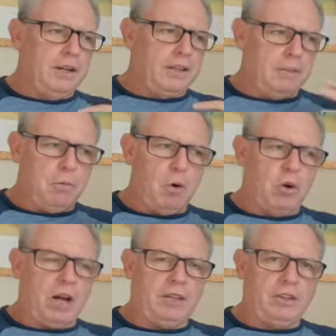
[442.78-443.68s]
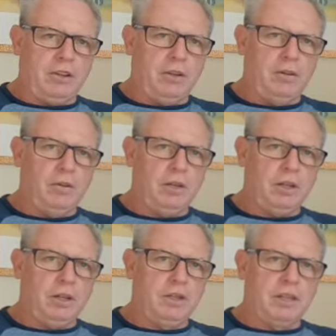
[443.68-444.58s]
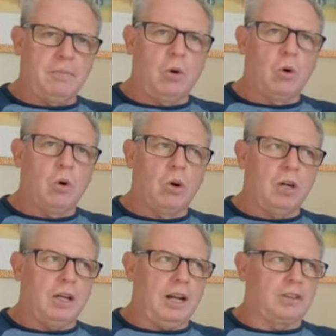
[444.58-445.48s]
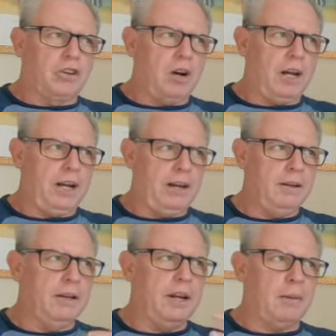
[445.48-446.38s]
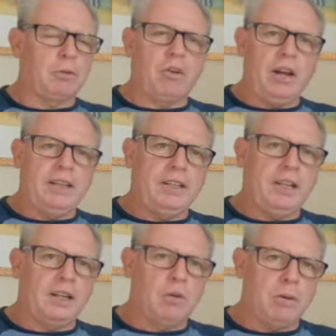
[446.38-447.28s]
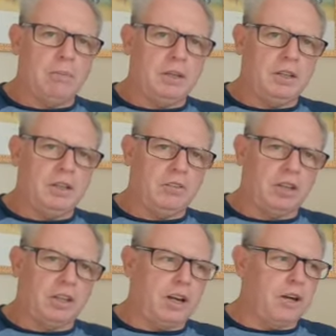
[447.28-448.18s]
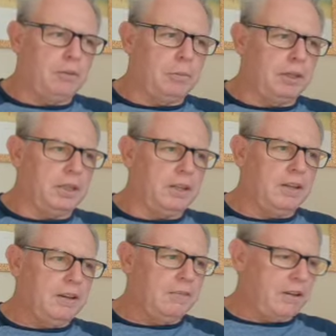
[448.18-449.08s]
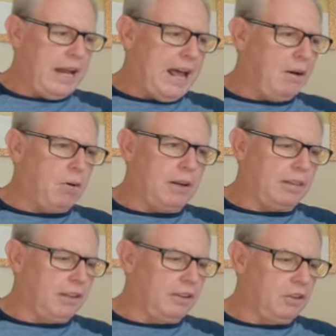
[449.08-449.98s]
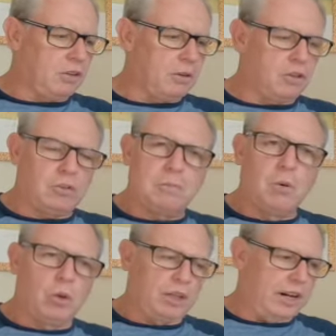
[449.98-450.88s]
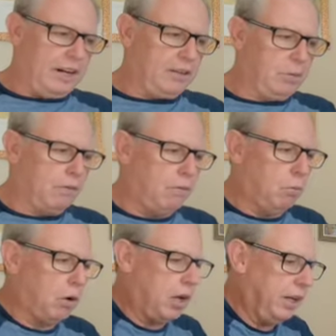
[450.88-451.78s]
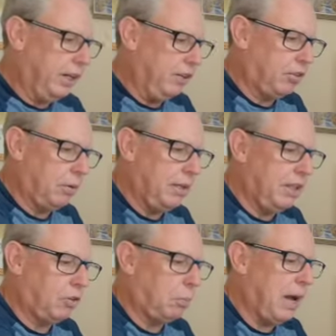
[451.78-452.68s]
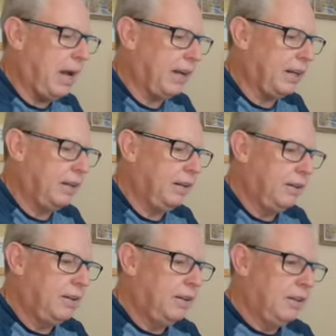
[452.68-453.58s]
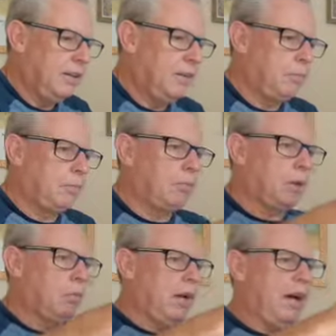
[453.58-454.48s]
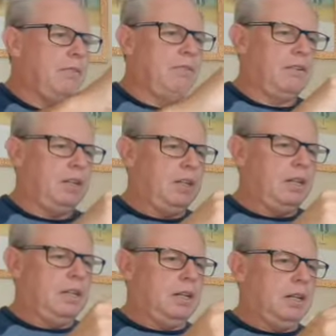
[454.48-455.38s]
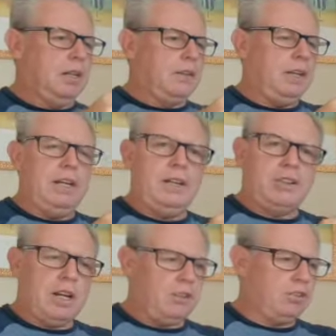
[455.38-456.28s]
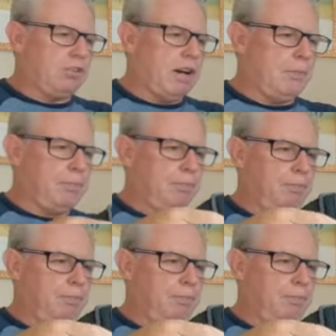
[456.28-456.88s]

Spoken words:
the more I do, the more I'll try and upgrade the equipment as I go, but for now I think this is more than adequate for what I need. So in this pack we have the chest strap,